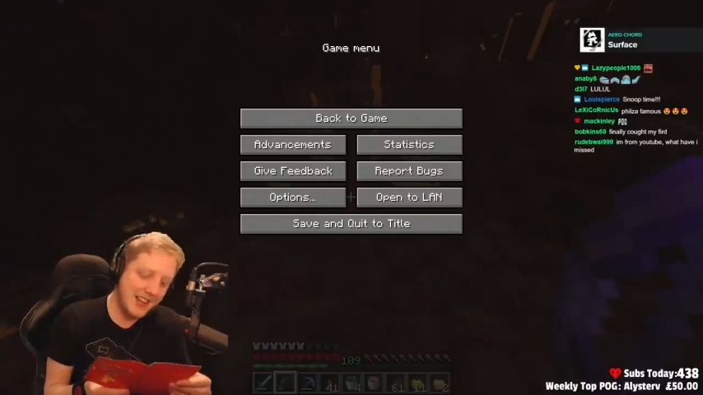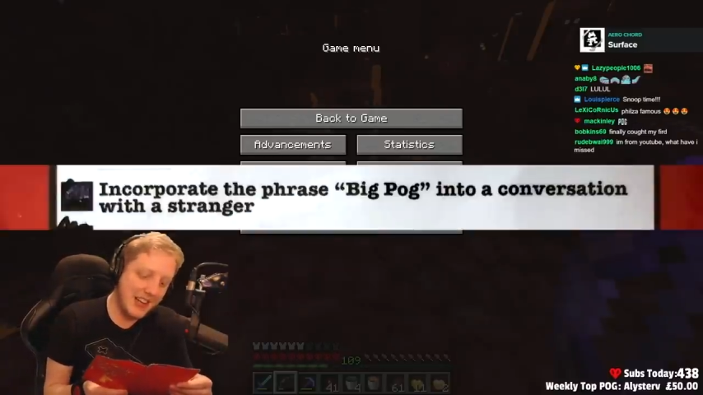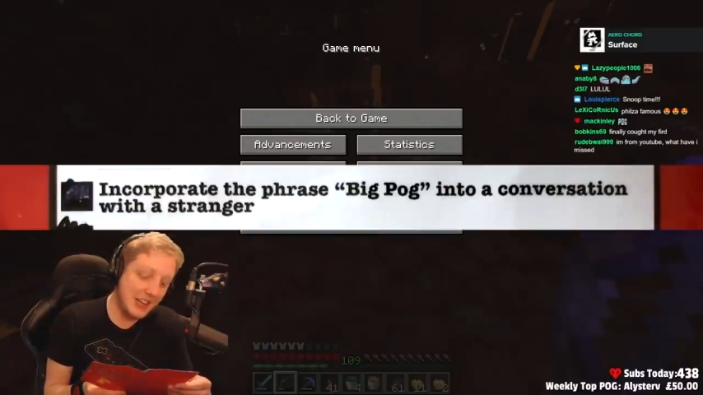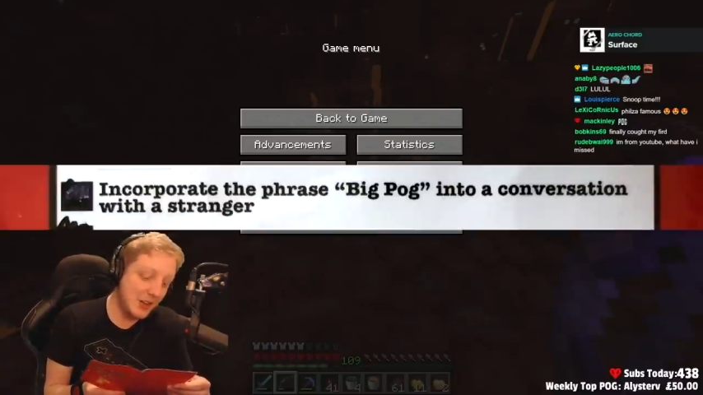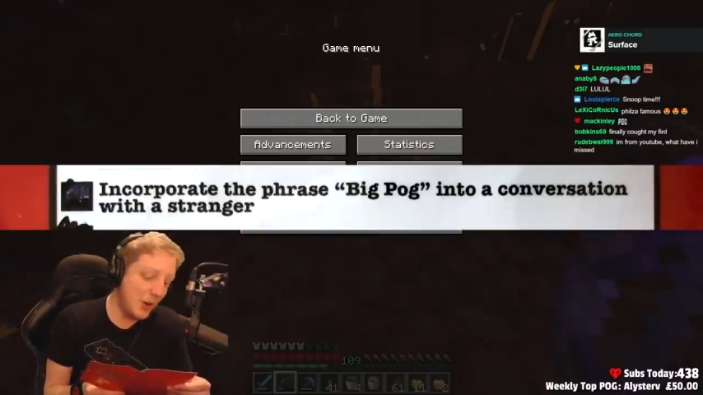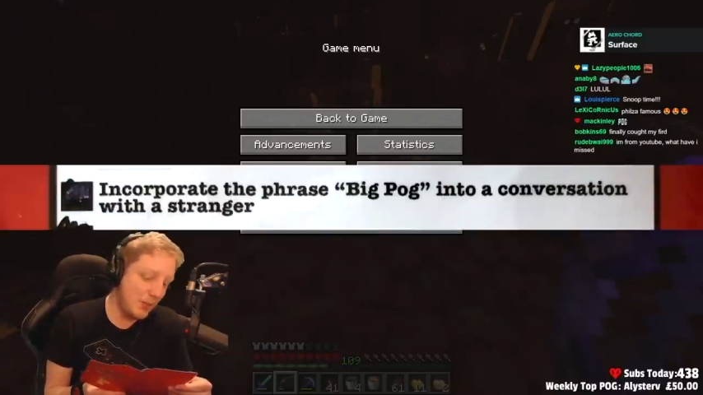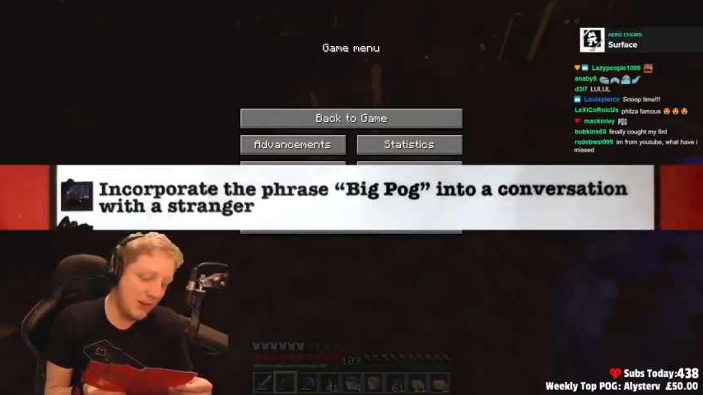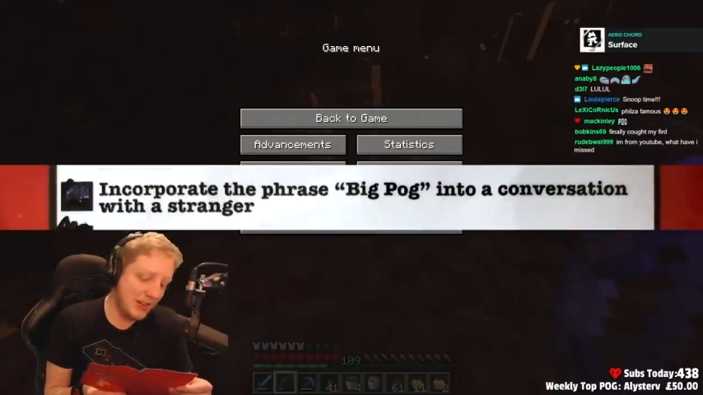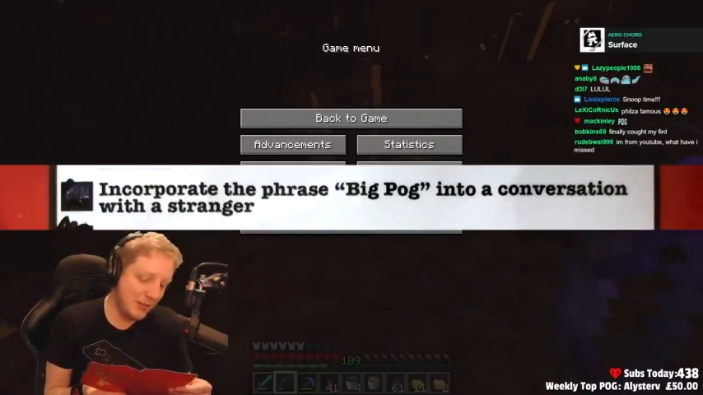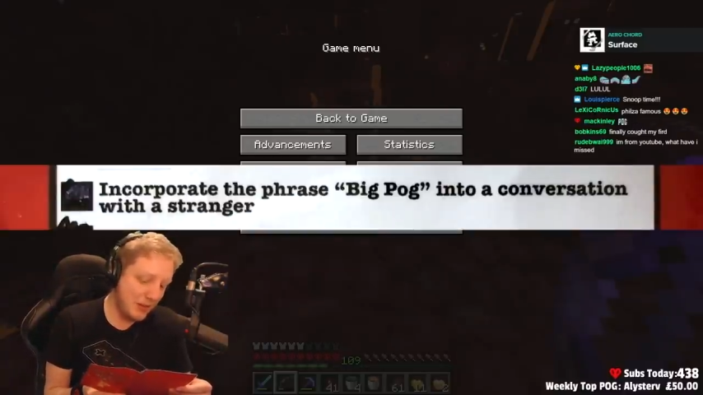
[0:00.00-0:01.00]

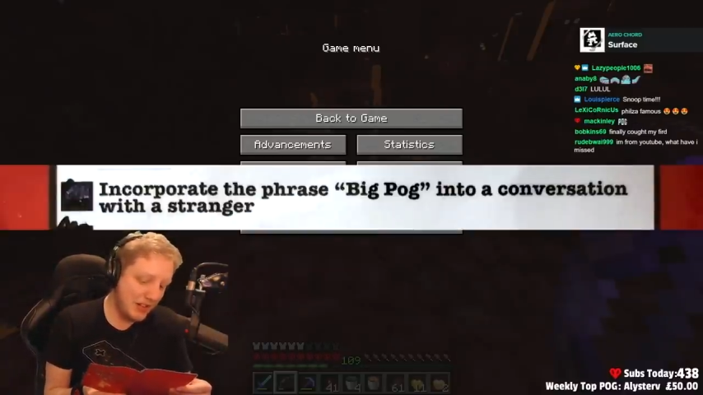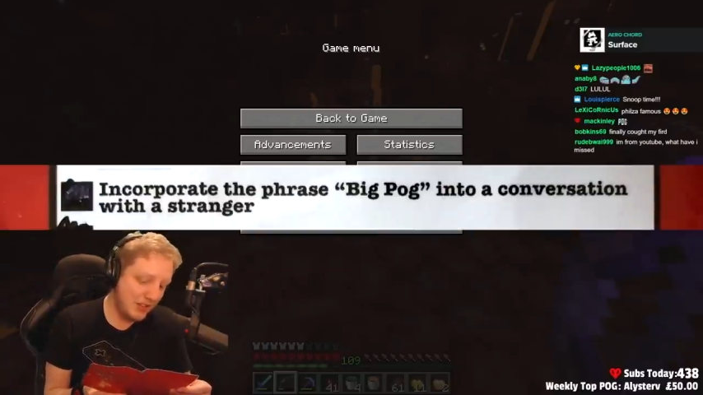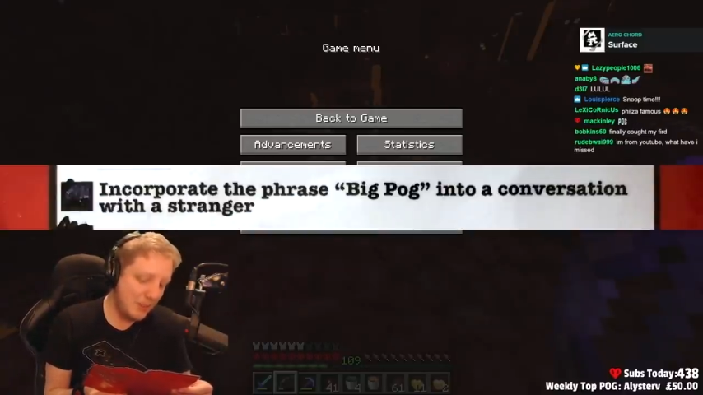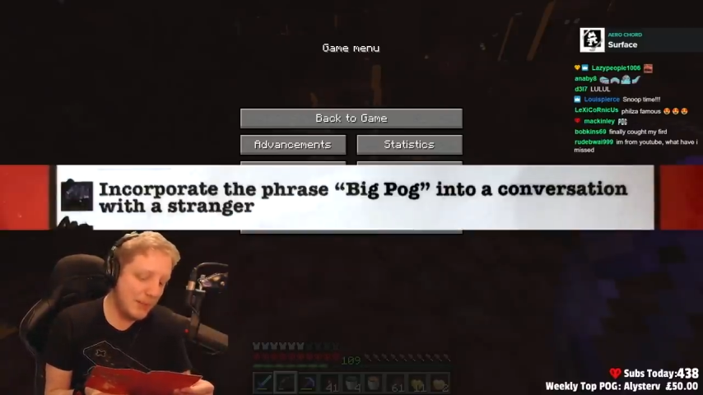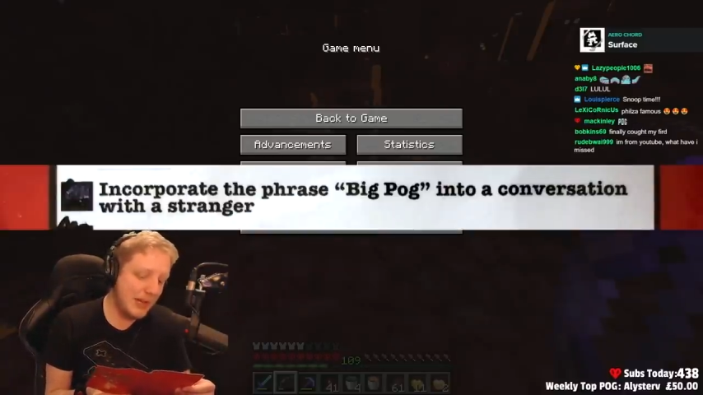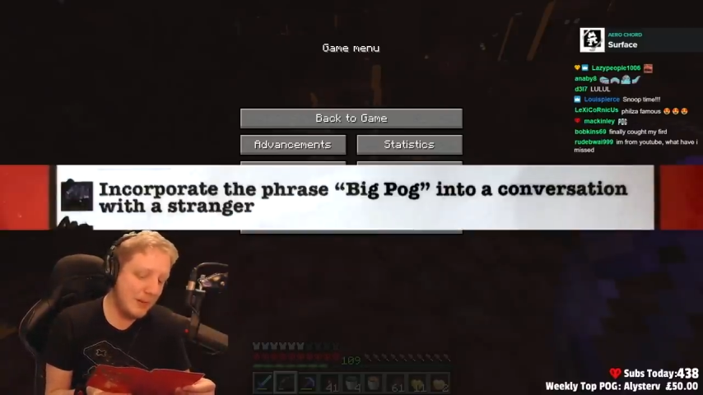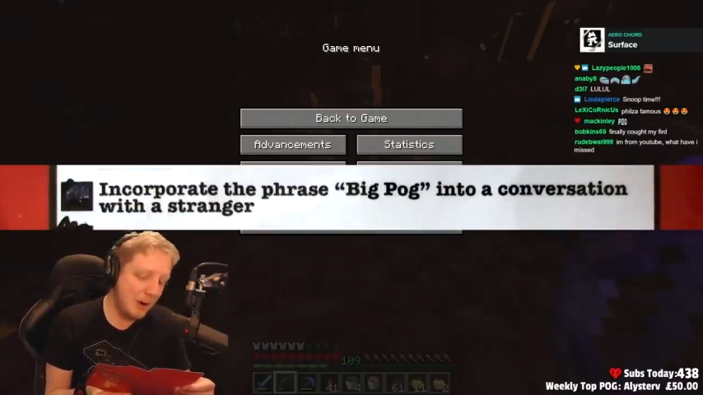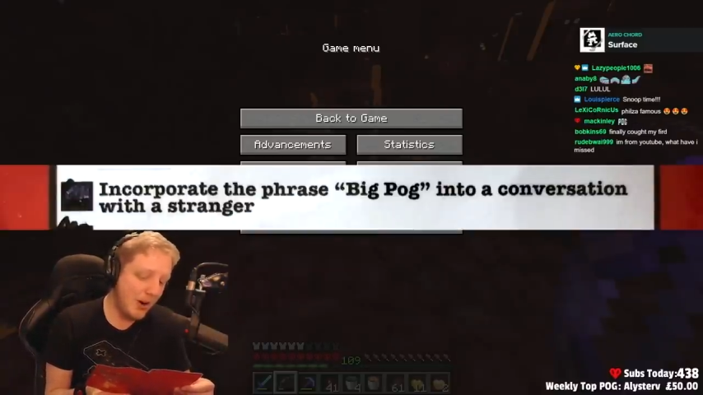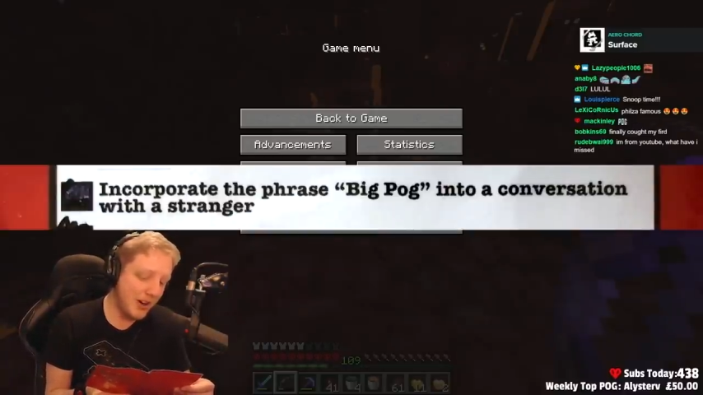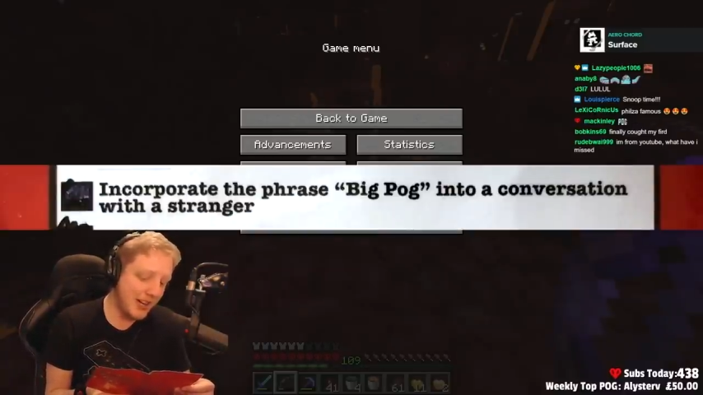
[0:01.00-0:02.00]
Incorporate the phrase big
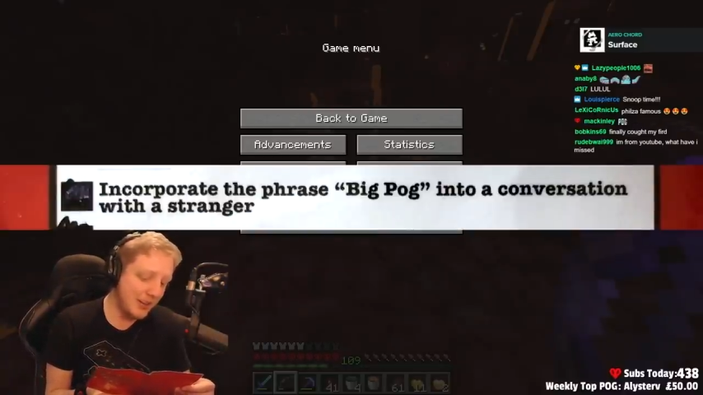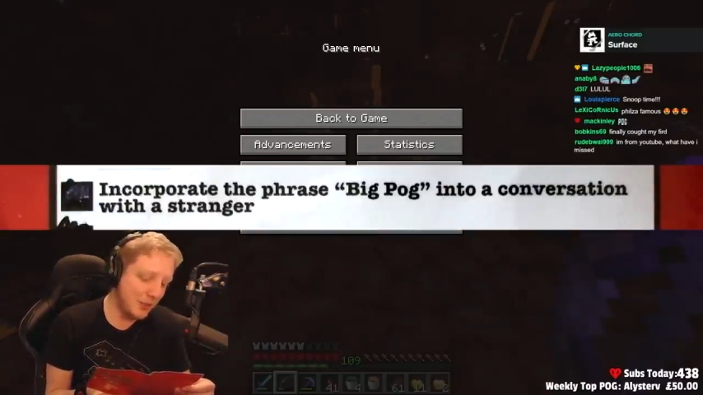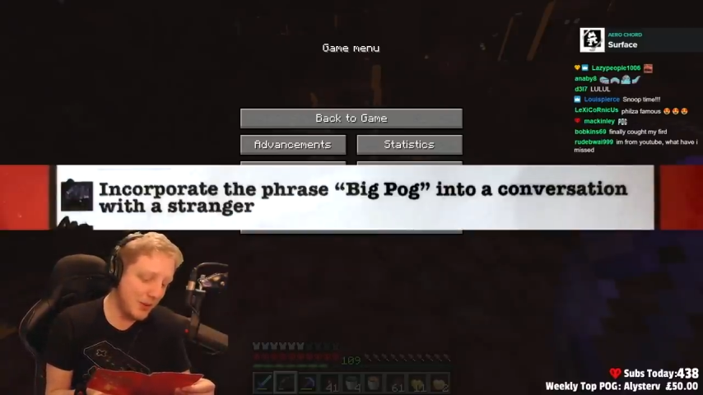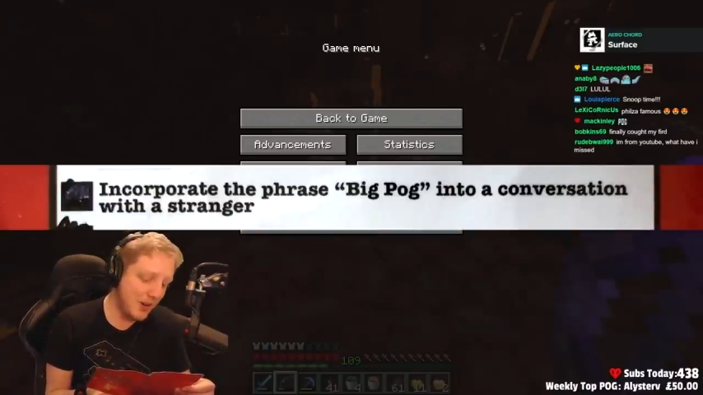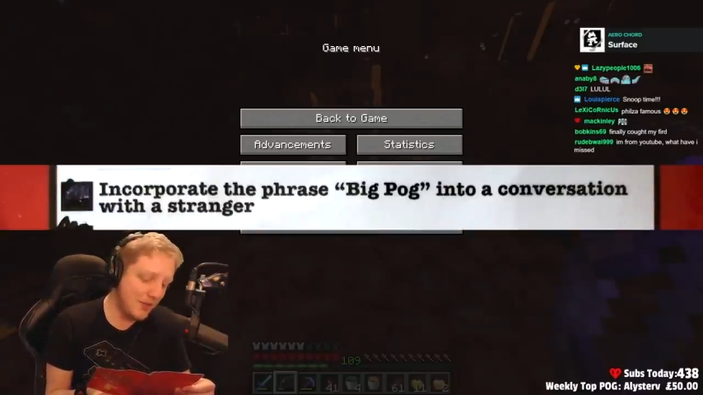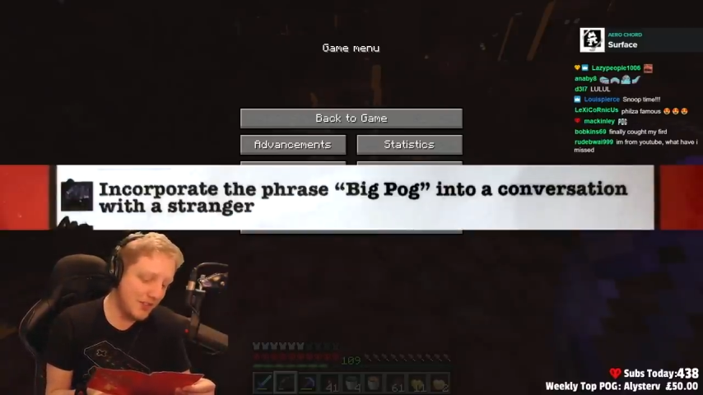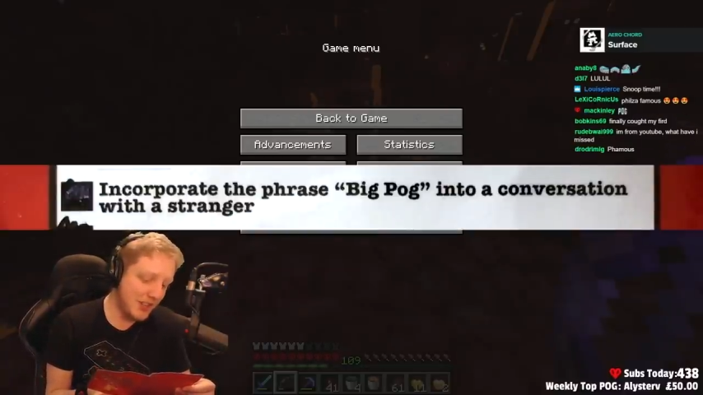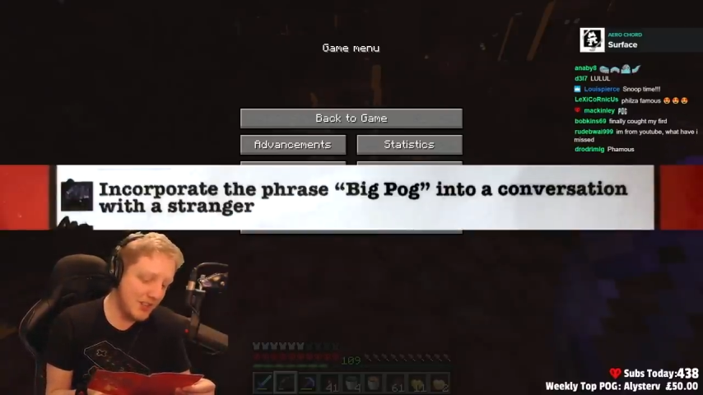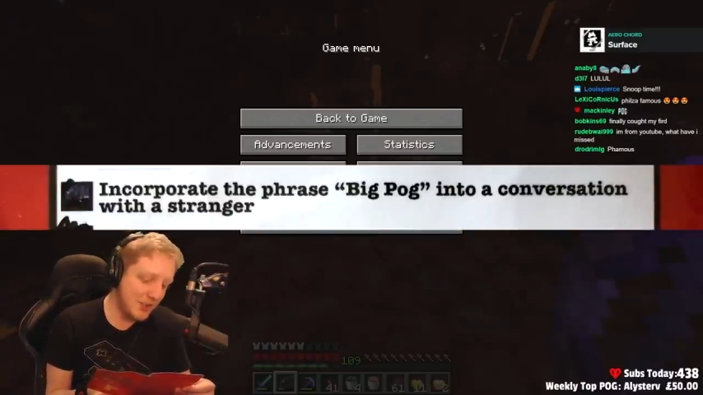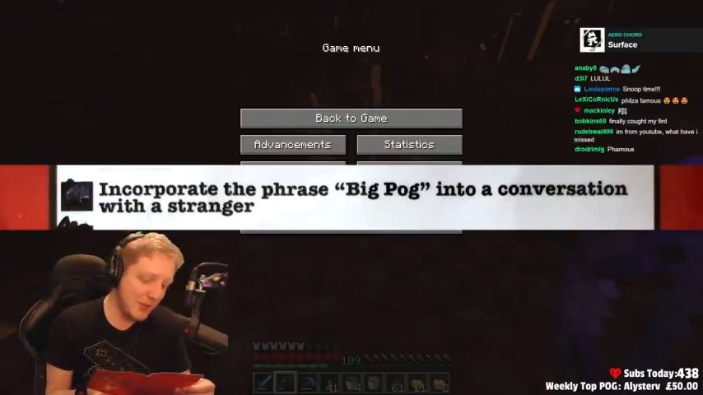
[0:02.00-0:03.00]
pog into a
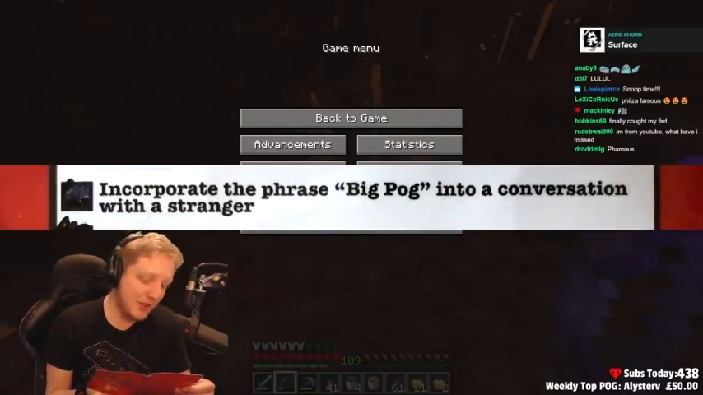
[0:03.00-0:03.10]
conversation with a